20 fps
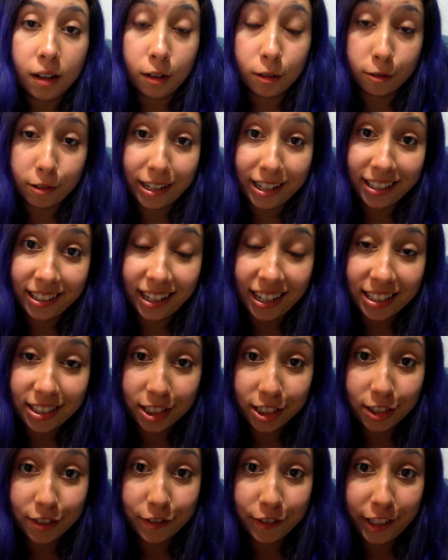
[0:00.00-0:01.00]
Alright, I
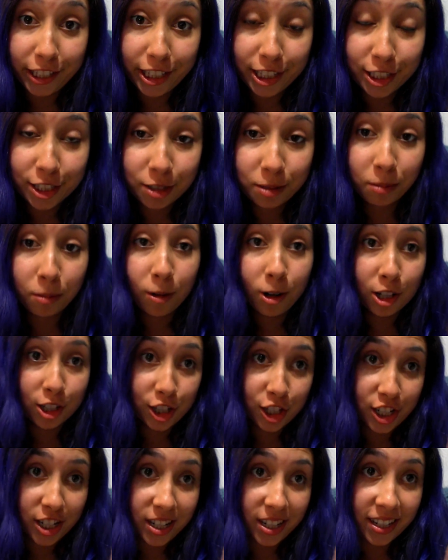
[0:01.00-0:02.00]
just finished
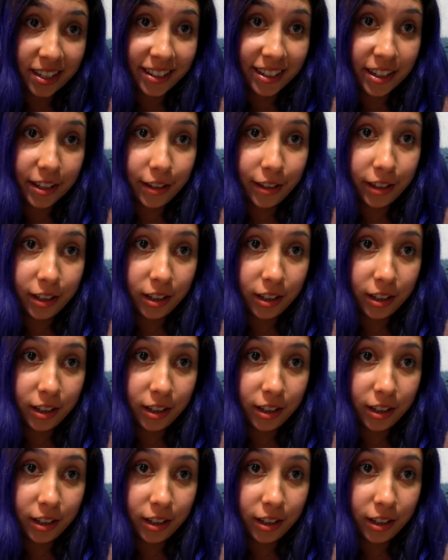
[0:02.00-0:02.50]
watching,